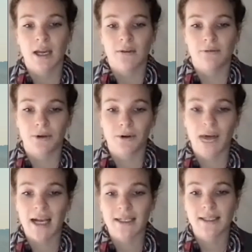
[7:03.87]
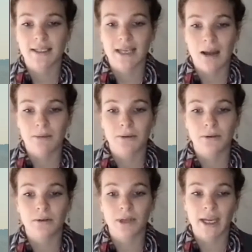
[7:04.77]
for access to
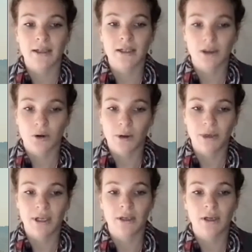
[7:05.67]
capital, land, and equipment,